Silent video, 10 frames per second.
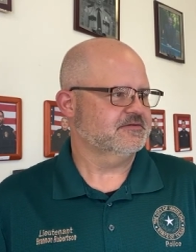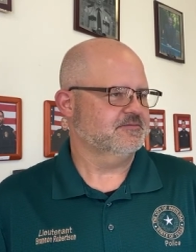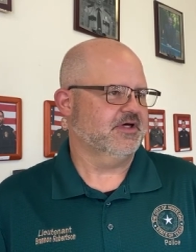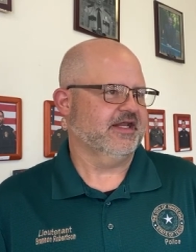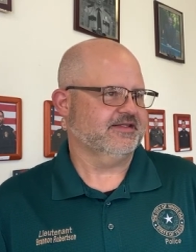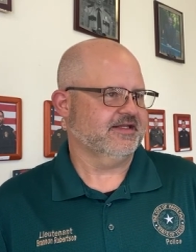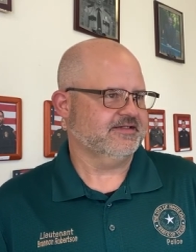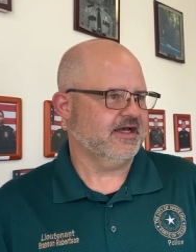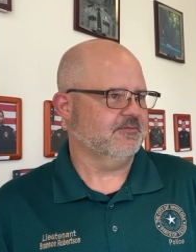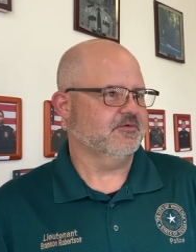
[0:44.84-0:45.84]
but at that
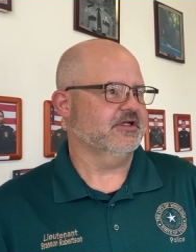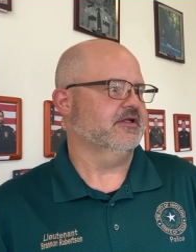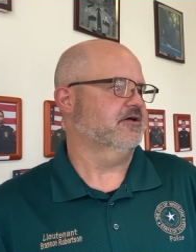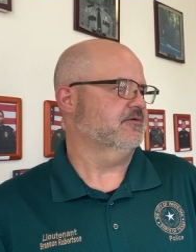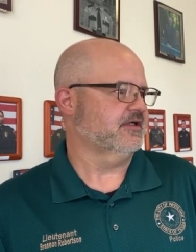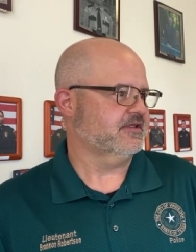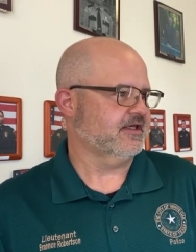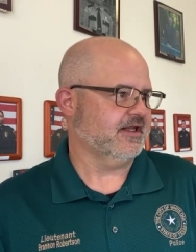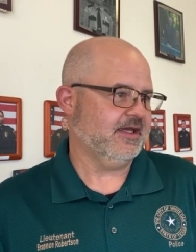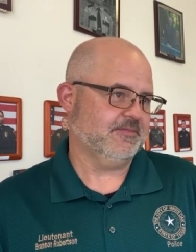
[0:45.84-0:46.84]
time, we didn't know anything
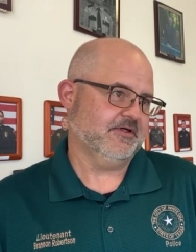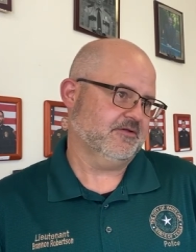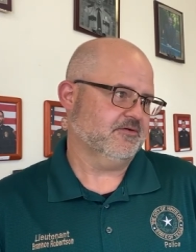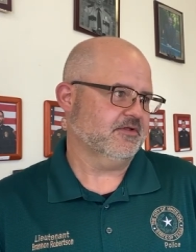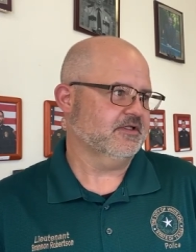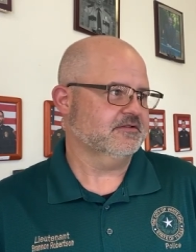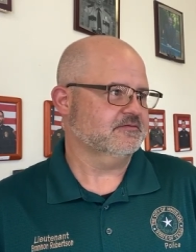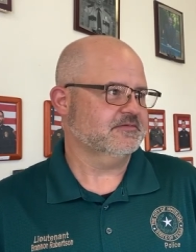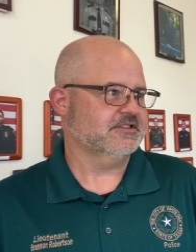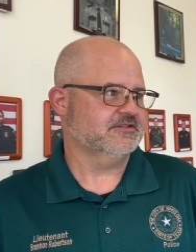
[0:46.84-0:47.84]
had happened other
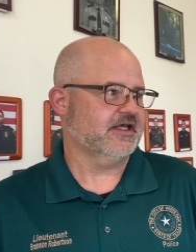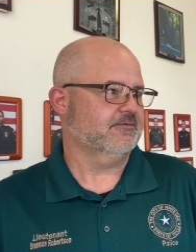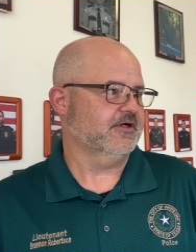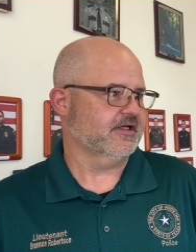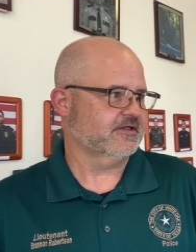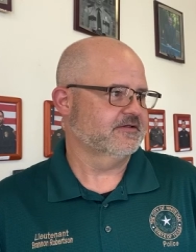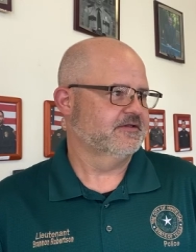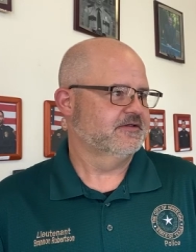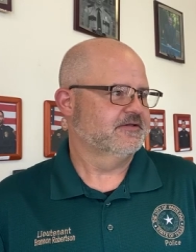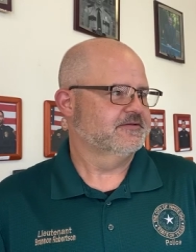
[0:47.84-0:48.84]
than he just had a wreck.
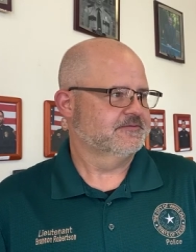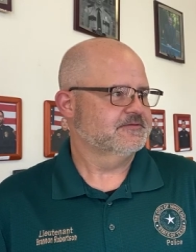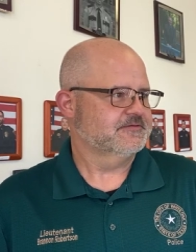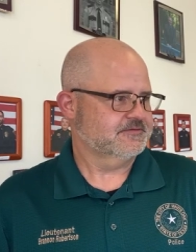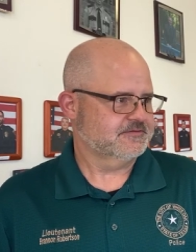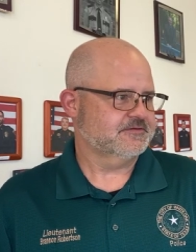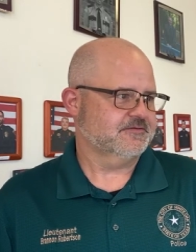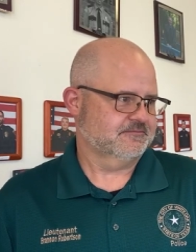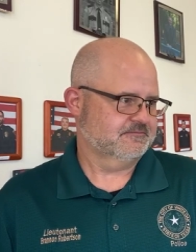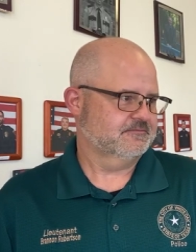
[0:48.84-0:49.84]
Right, and then I guess
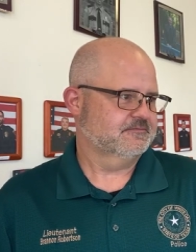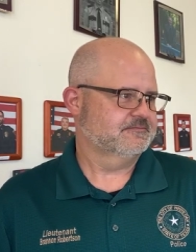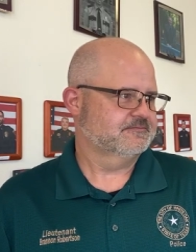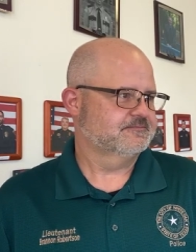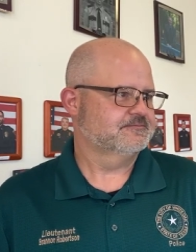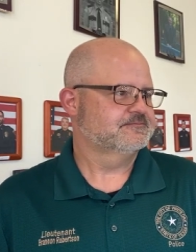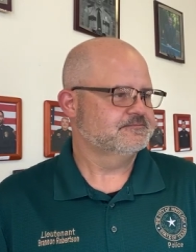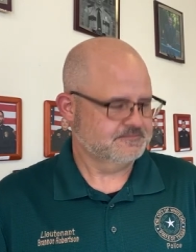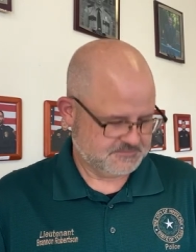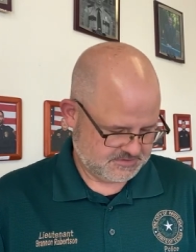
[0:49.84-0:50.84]
a couple of days passed,
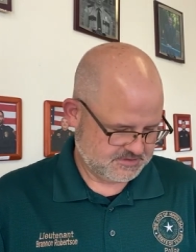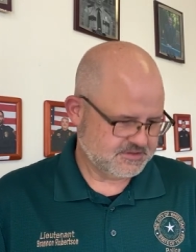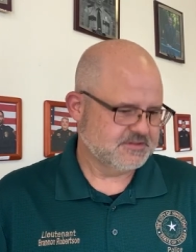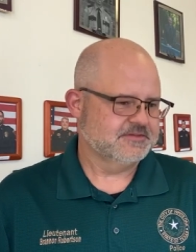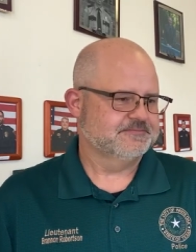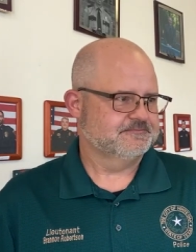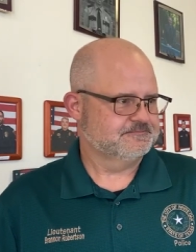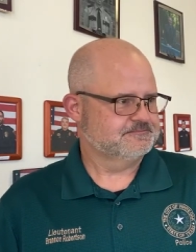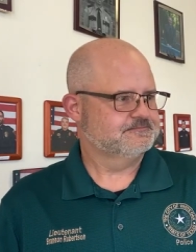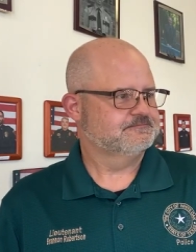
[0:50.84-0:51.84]
and then you were
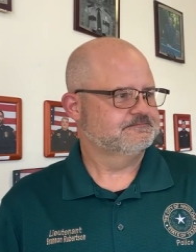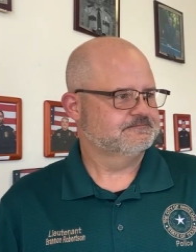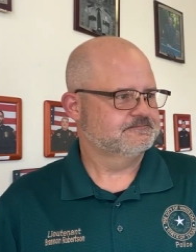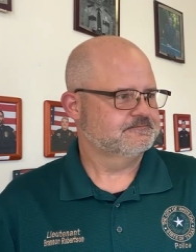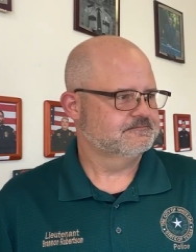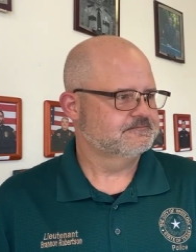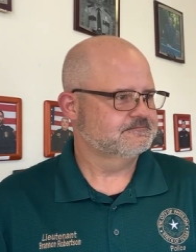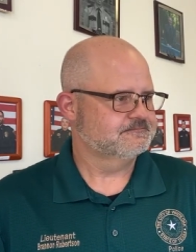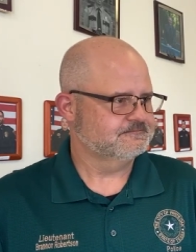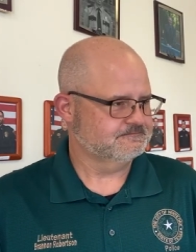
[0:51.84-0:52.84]
notified of a, a
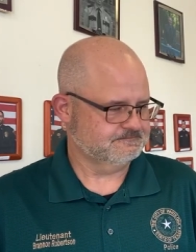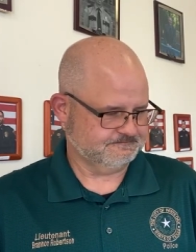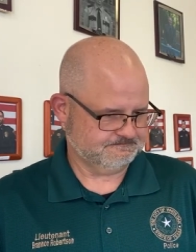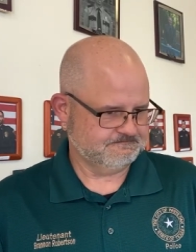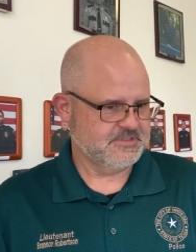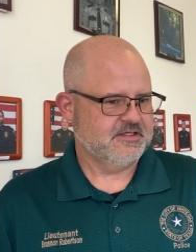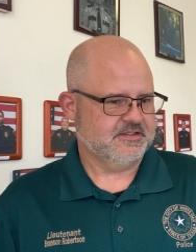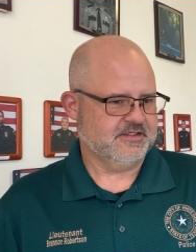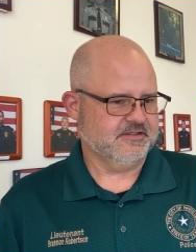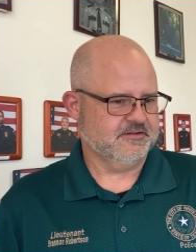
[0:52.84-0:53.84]
body in the mm-hmm. house.
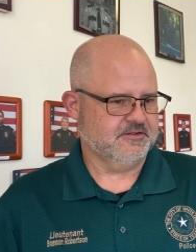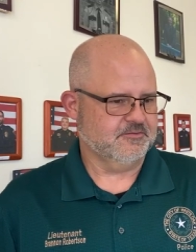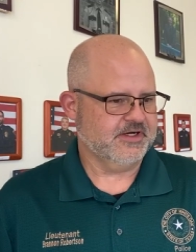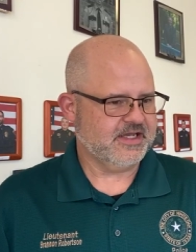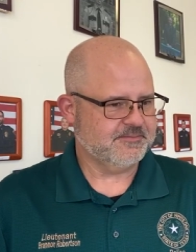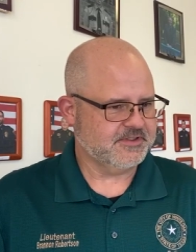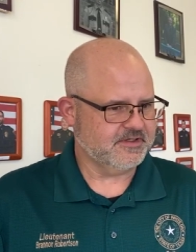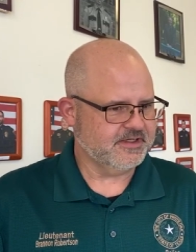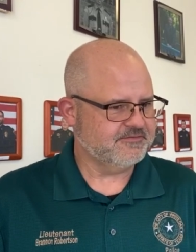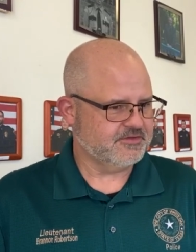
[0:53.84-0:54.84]
Yeah, the wreck happened at
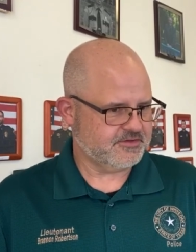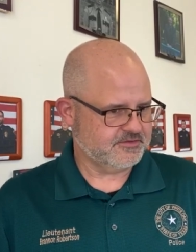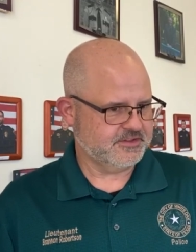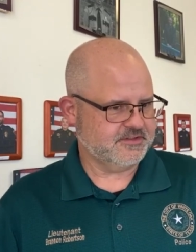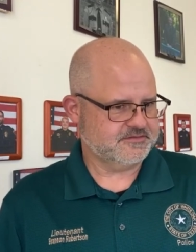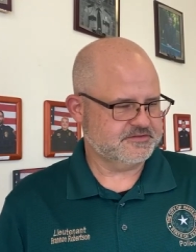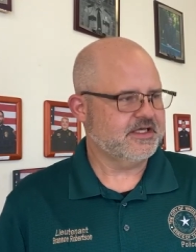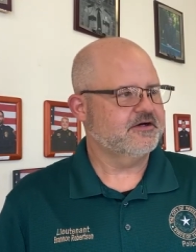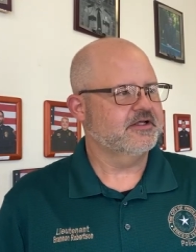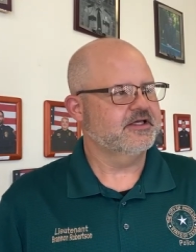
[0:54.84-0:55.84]
11:30
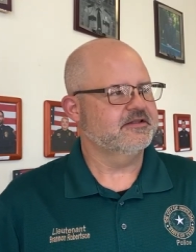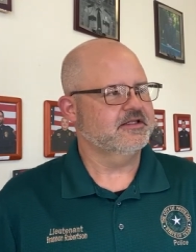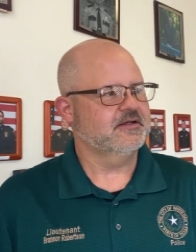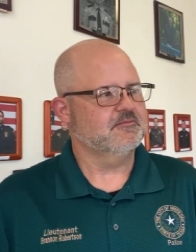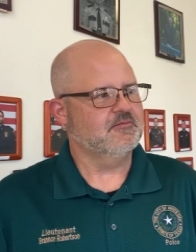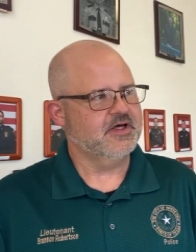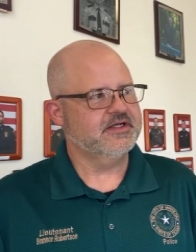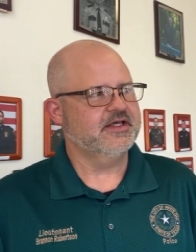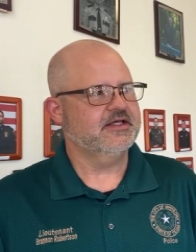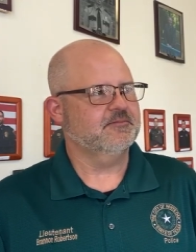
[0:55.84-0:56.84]
Saturday. Then
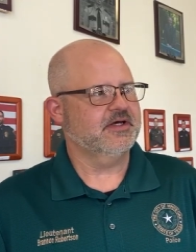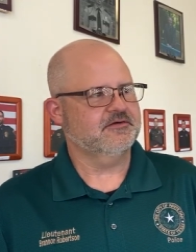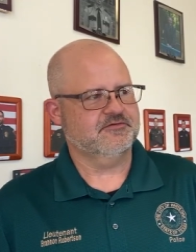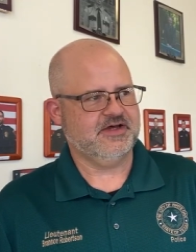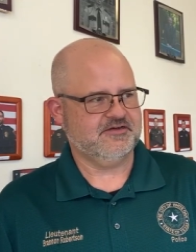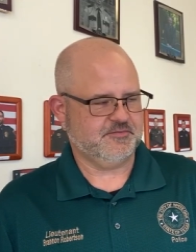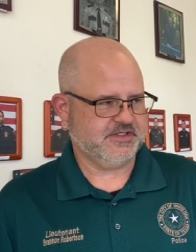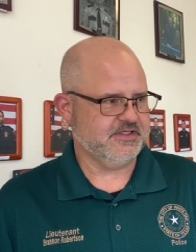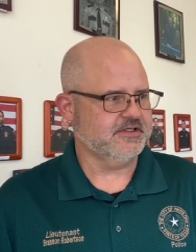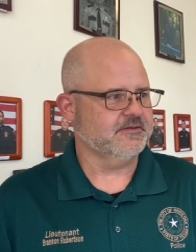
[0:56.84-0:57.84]
Monday at about 5
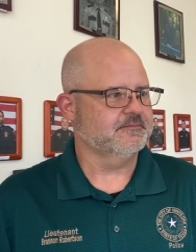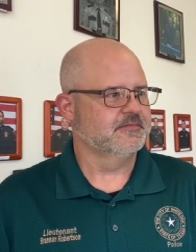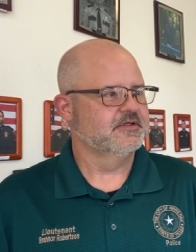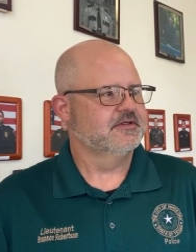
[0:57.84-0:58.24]
p.m